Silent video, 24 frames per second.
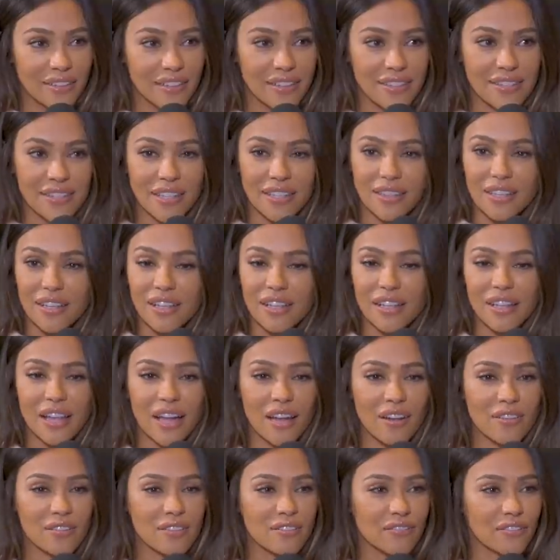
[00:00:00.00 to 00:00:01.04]
it's like the
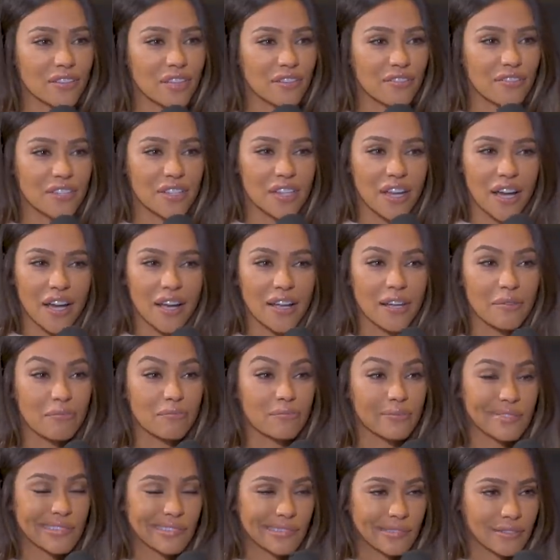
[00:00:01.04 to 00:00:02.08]
clouds have lifted. I
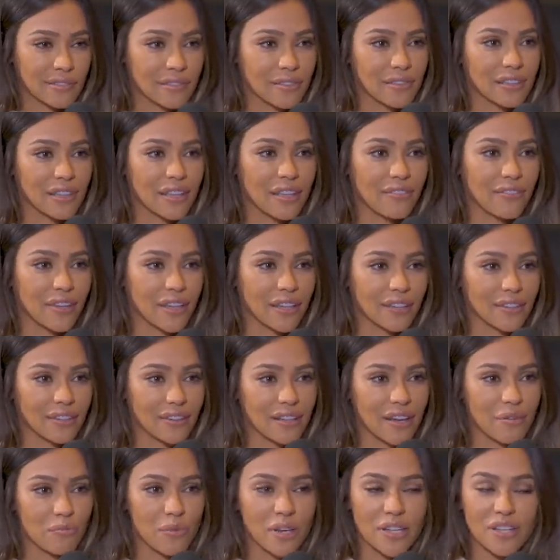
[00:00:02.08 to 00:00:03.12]
am living.
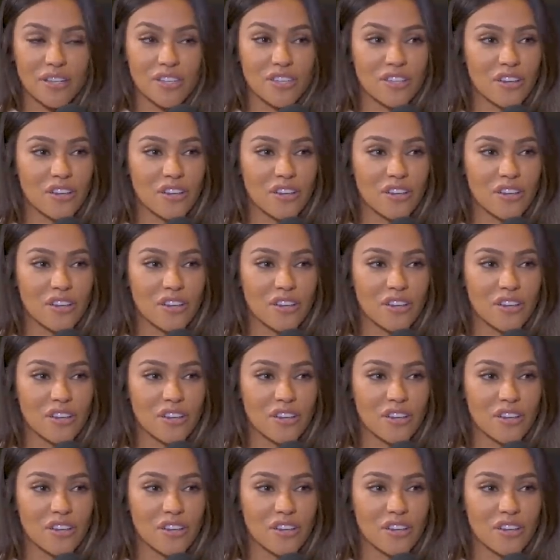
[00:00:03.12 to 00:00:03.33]
I'm ready uh-huh. to